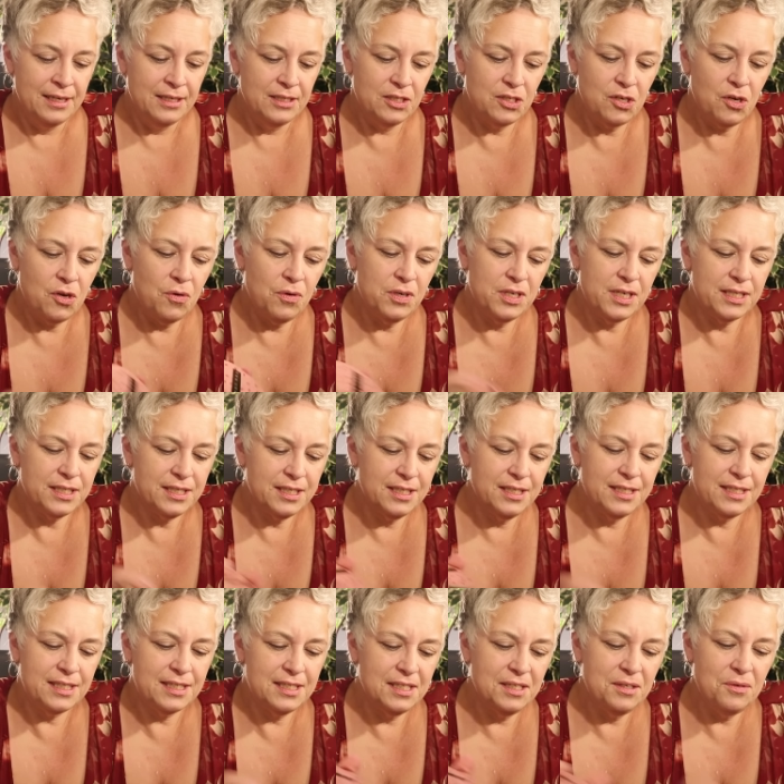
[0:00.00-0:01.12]
So we're just going
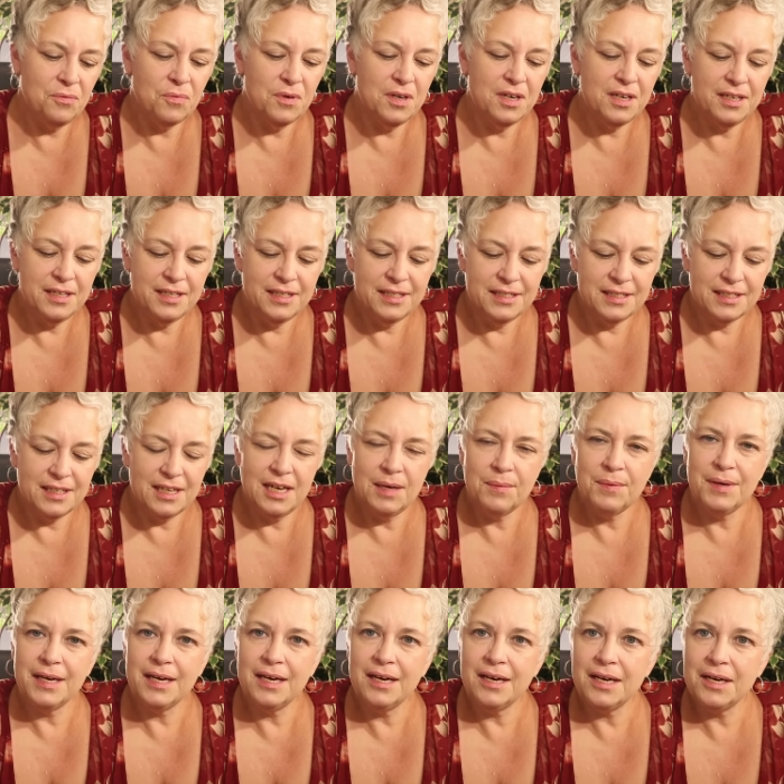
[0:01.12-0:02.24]
to see what is
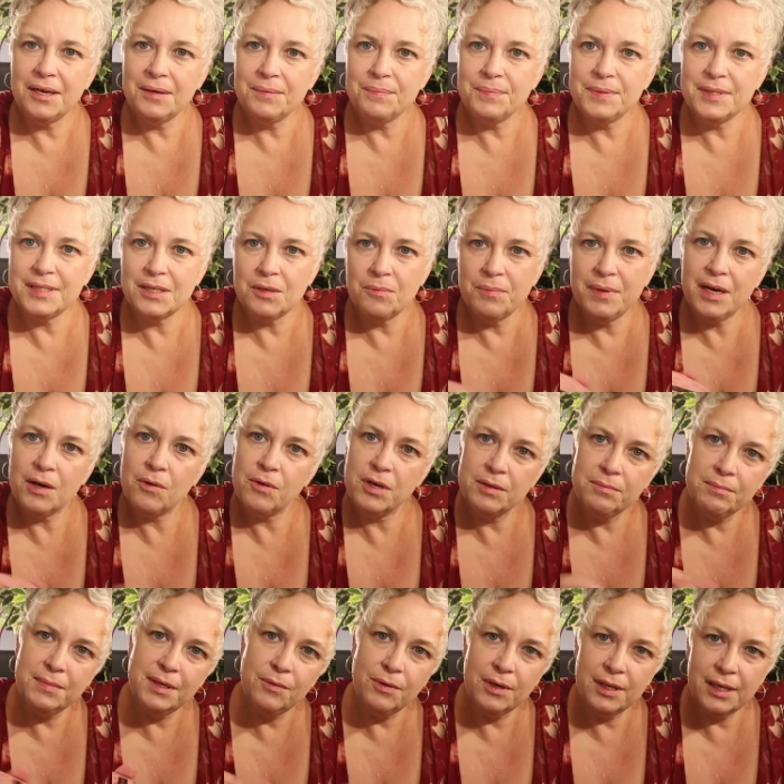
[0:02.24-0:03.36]
coming up. So bear with
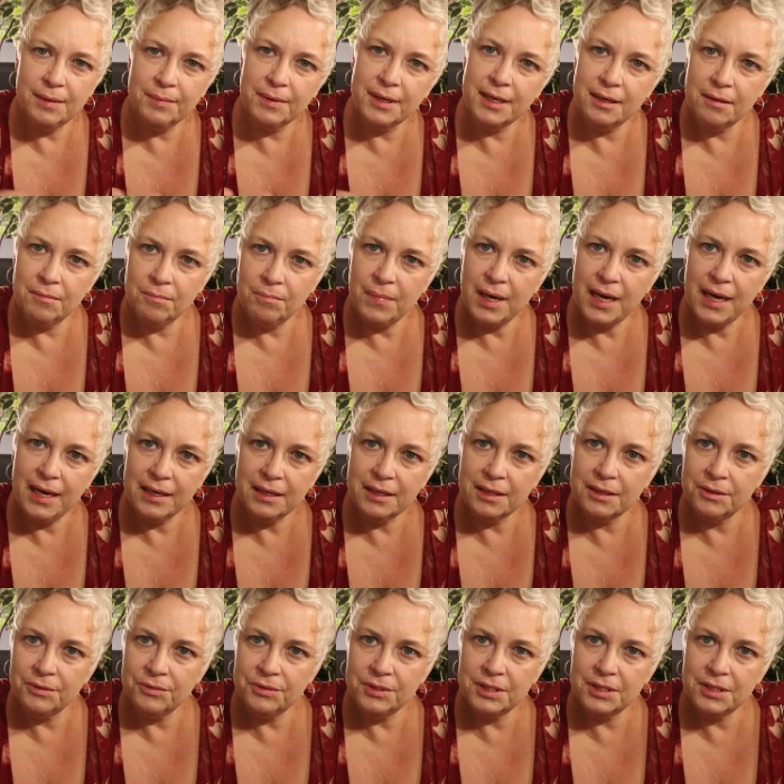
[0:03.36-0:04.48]
me while I'm getting back
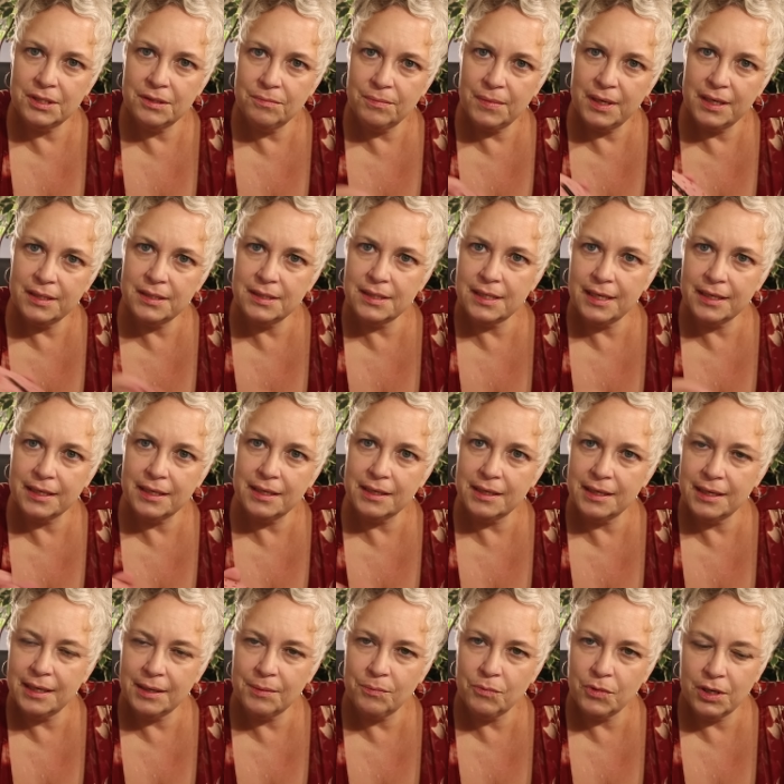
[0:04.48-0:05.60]
used to my psychic
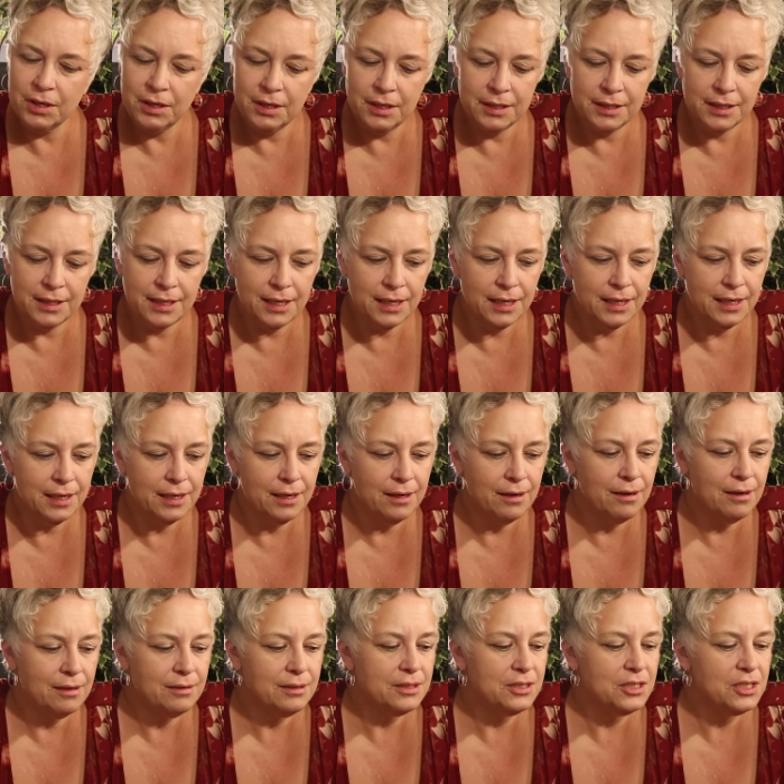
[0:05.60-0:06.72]
camera and getting it
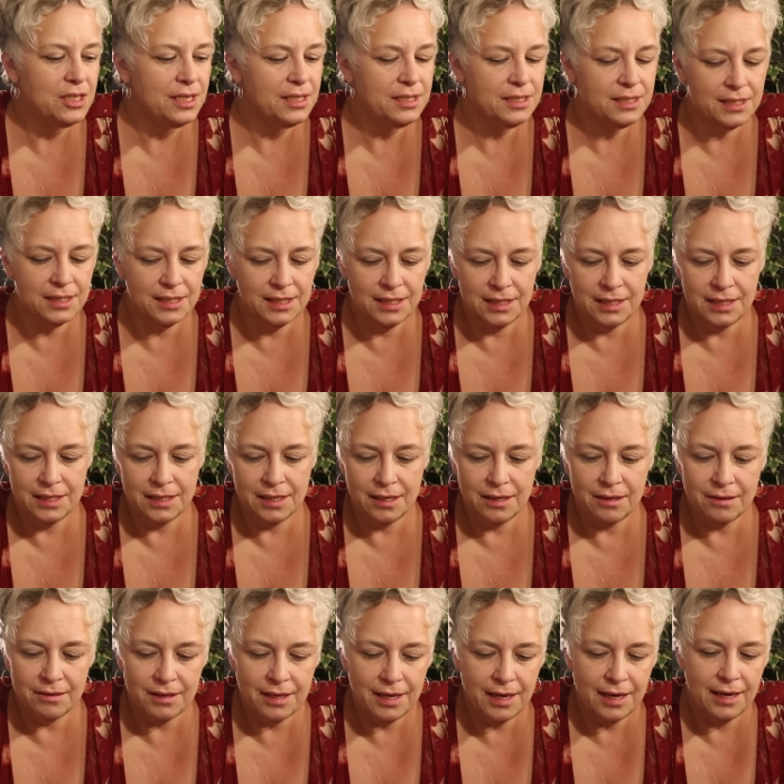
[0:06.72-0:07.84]
all adjusted and
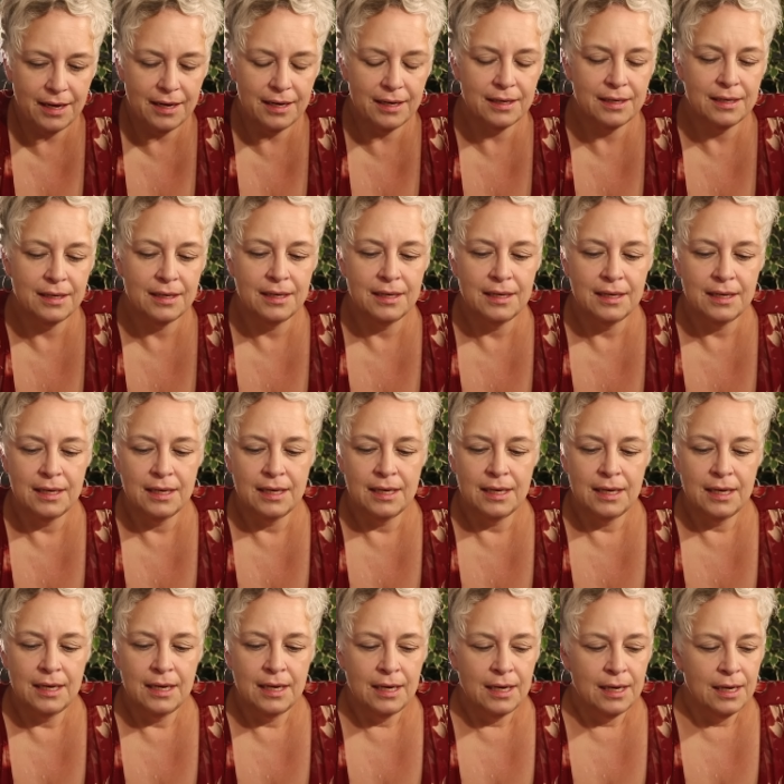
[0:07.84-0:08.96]
all that.
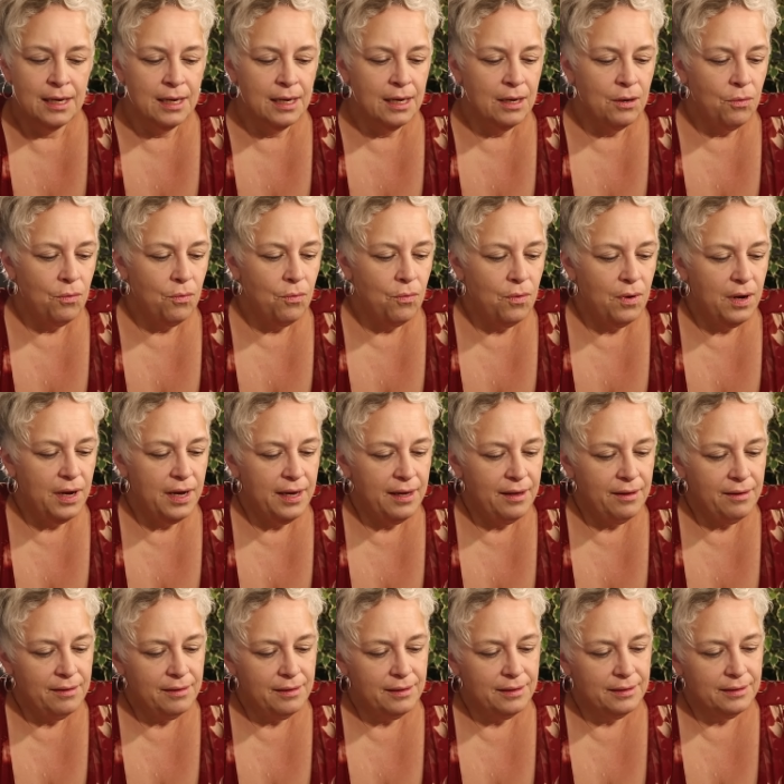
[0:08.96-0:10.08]

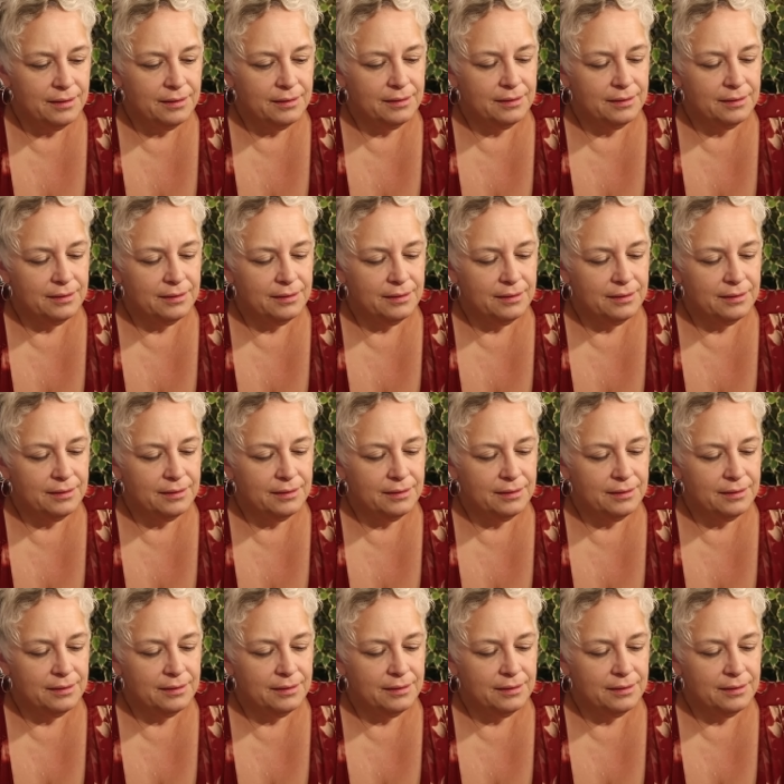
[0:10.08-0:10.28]
Well,